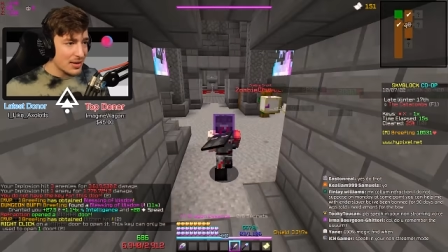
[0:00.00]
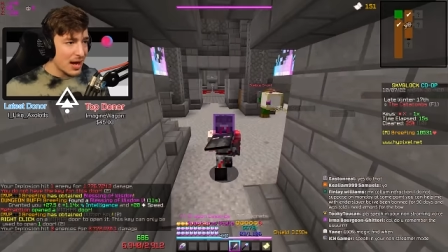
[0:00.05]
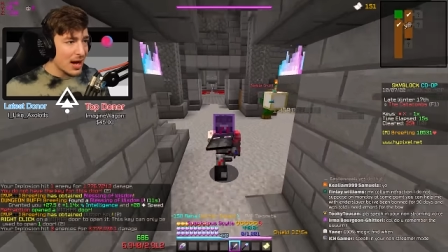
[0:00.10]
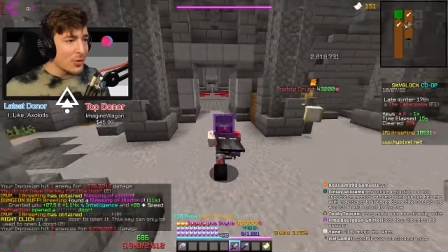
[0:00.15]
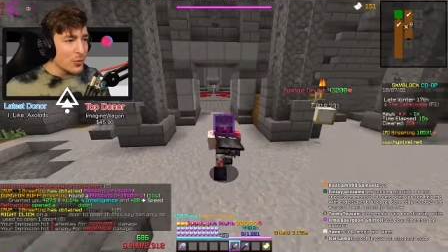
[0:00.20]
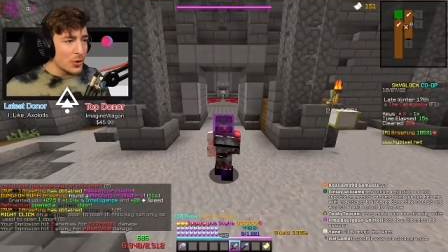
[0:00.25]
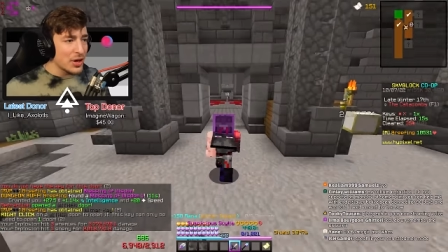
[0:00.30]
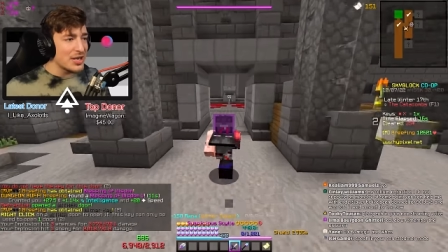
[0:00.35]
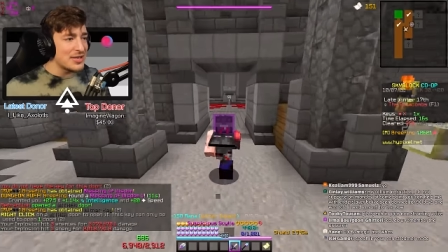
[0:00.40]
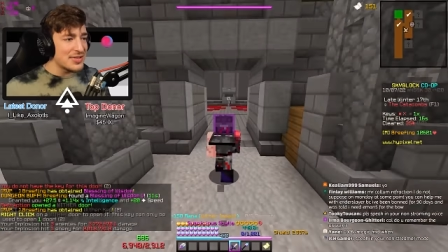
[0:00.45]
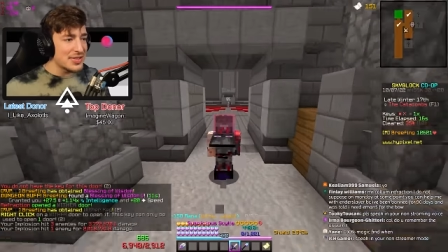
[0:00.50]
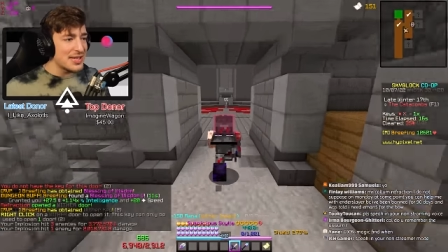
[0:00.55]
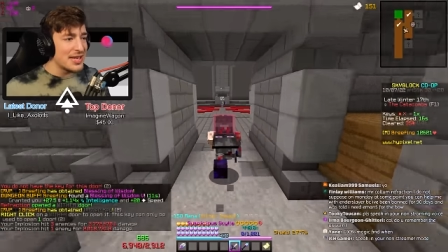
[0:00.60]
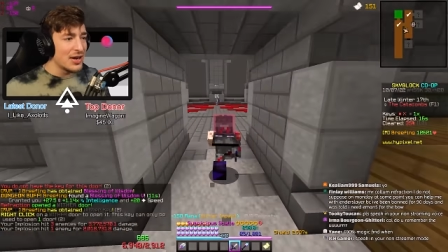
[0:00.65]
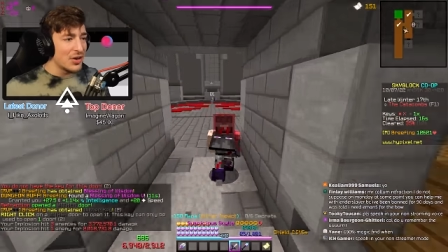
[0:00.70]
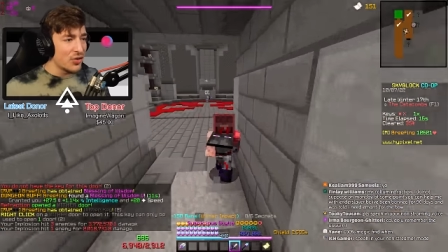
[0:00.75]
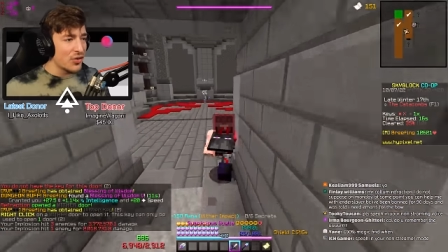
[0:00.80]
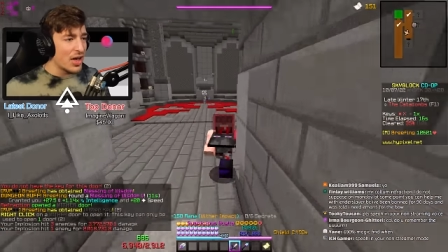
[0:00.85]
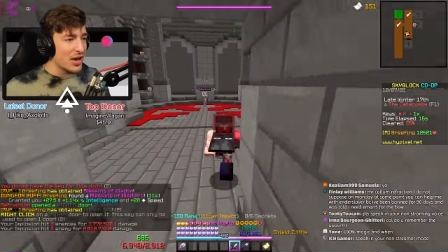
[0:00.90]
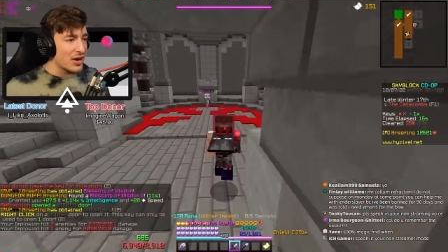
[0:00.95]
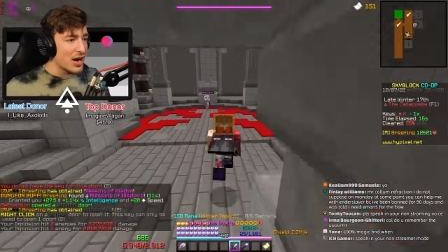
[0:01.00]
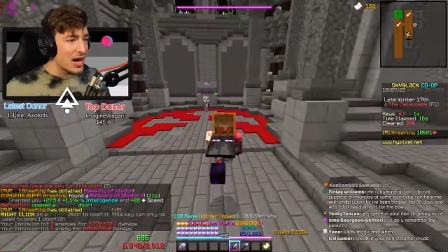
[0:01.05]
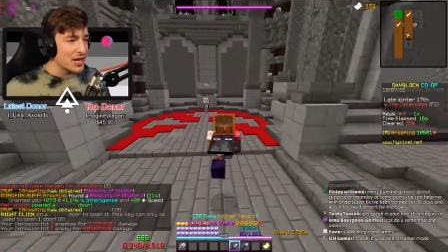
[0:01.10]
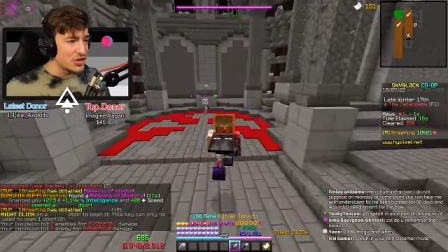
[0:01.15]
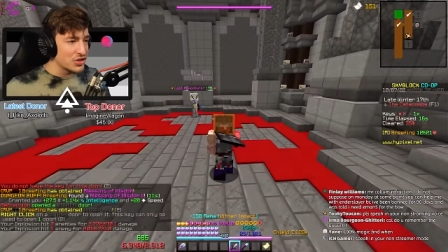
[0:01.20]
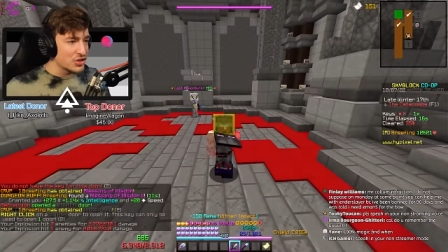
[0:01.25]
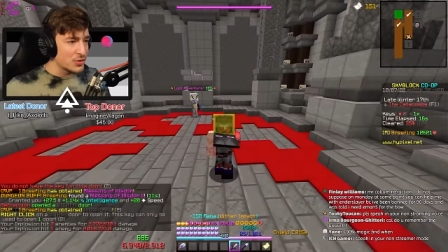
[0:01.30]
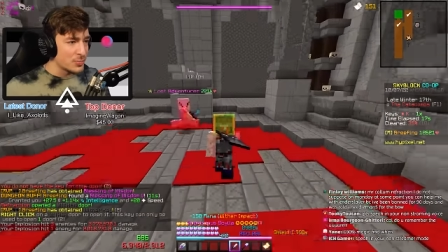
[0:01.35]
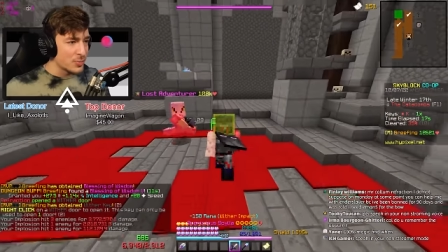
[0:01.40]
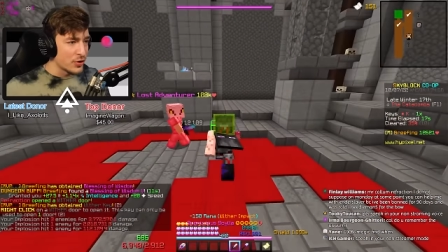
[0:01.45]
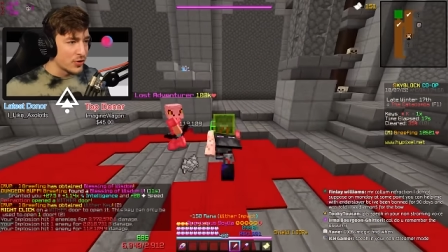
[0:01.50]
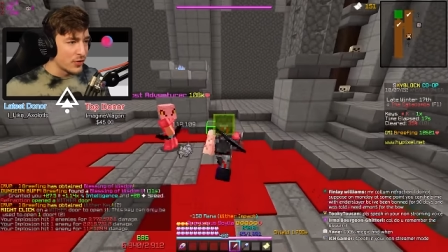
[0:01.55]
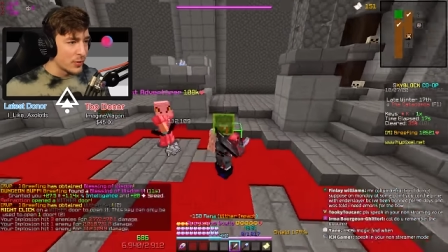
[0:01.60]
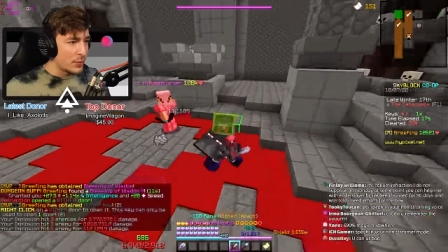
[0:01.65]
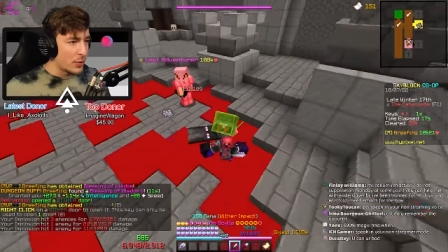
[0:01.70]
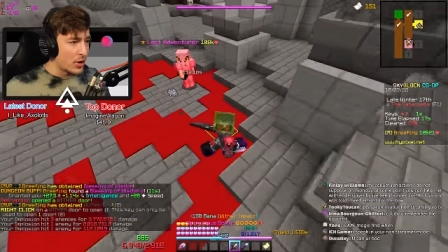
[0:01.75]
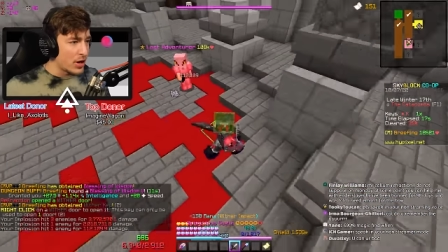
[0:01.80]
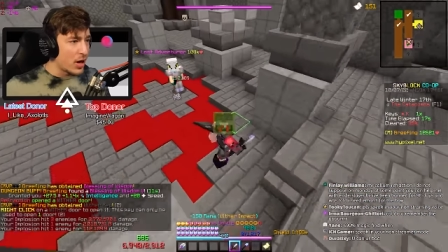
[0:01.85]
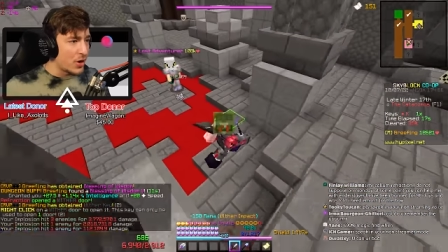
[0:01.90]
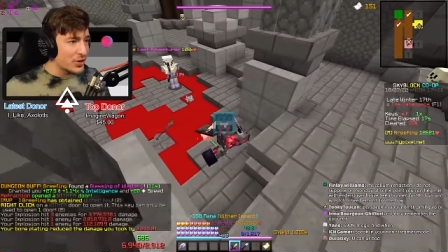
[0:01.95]
I, wanted to kill that guy just to prove a
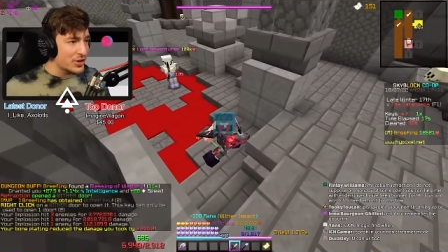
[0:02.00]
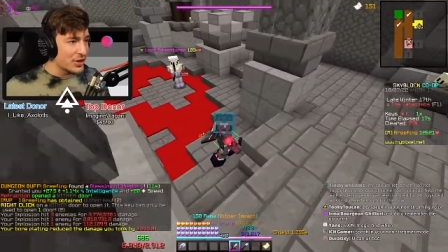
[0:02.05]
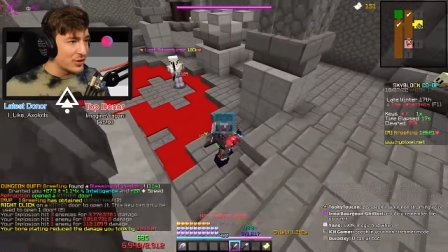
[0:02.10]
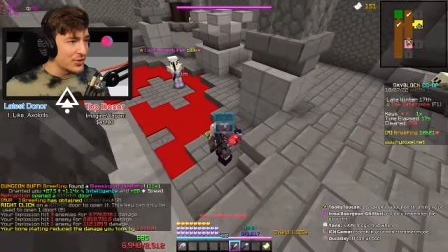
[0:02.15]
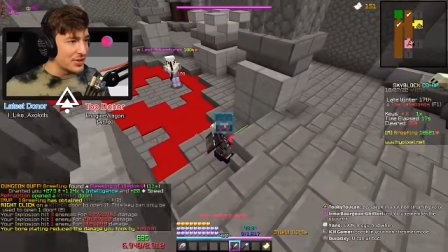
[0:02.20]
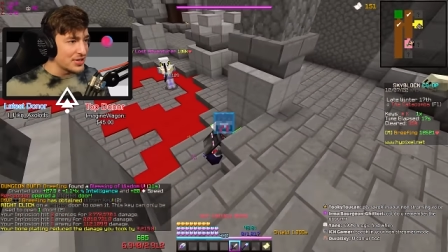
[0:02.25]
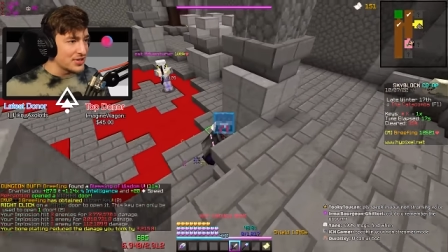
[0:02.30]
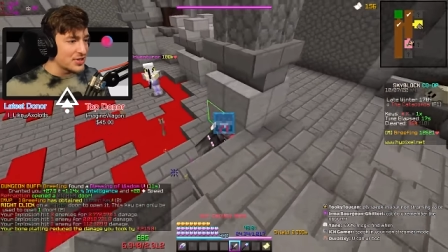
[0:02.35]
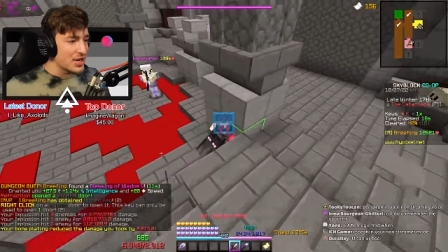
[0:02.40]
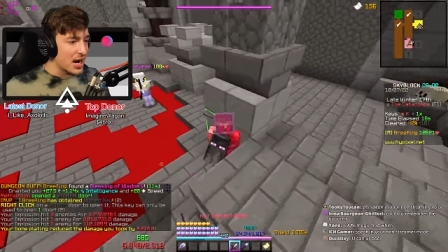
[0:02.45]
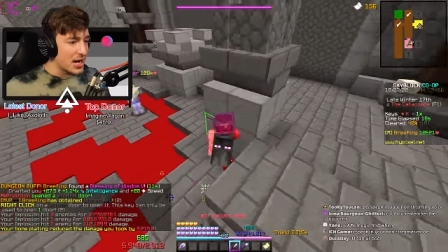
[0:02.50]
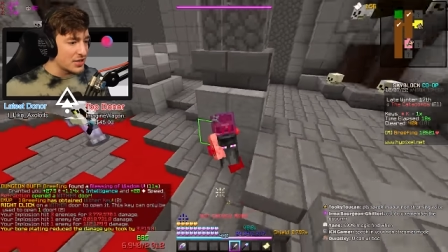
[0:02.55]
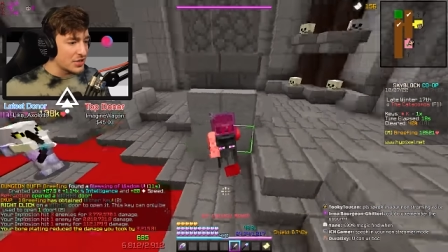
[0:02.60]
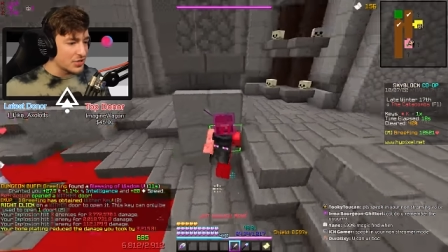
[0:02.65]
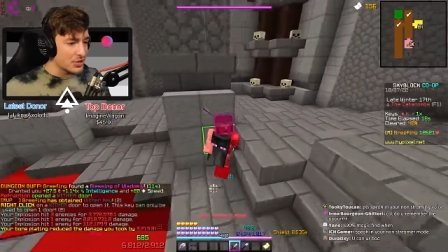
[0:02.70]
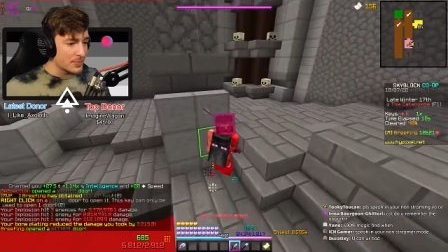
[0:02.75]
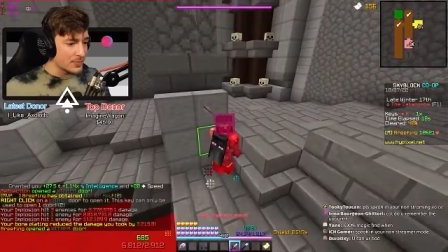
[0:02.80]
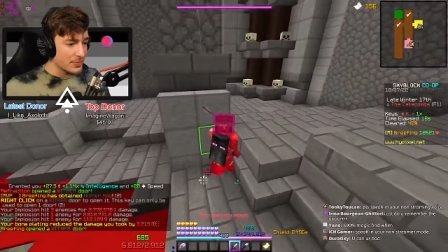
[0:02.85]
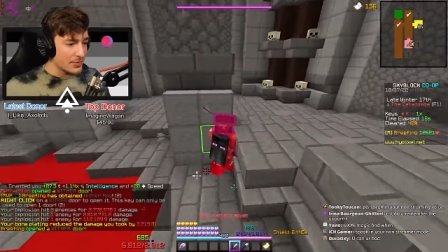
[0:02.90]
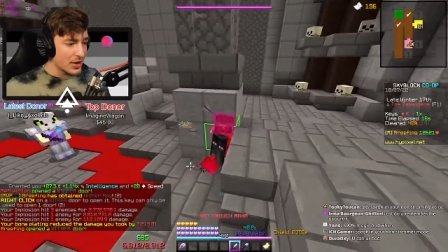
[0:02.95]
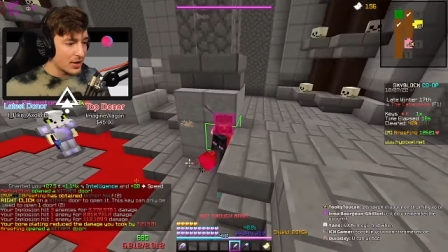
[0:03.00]
point. I'll kill this guy just to...